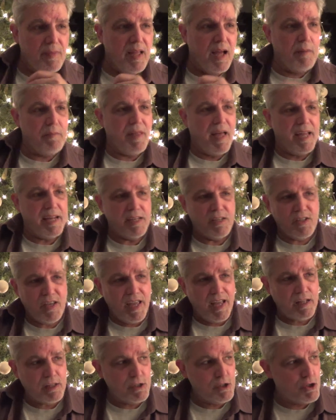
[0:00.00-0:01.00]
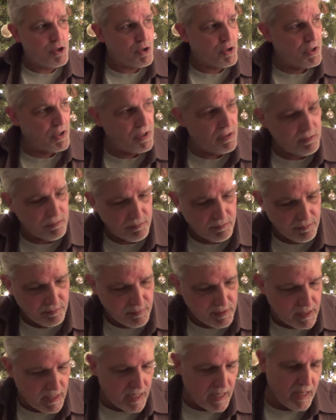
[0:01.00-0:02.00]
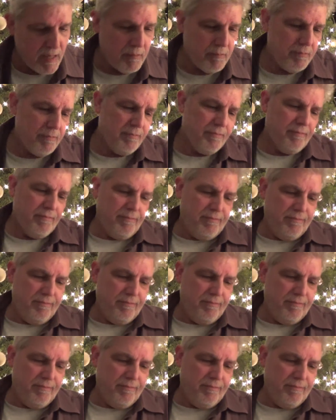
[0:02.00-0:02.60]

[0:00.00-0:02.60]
I'm not exactly sure um,